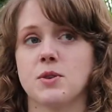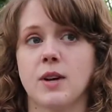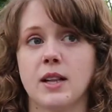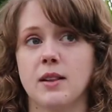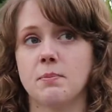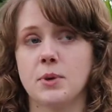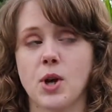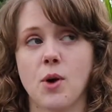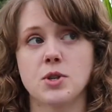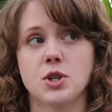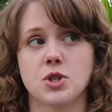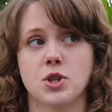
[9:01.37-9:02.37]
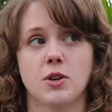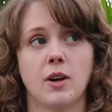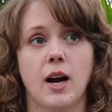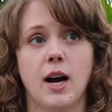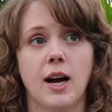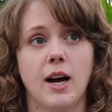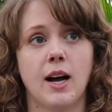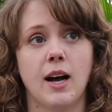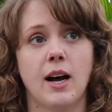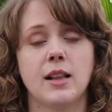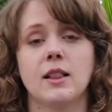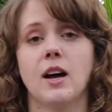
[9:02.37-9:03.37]

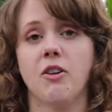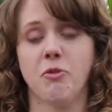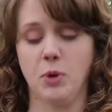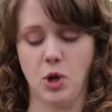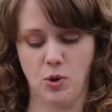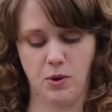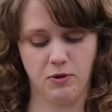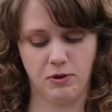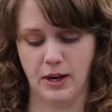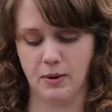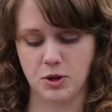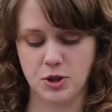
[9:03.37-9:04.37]
I love begonia flowers. They're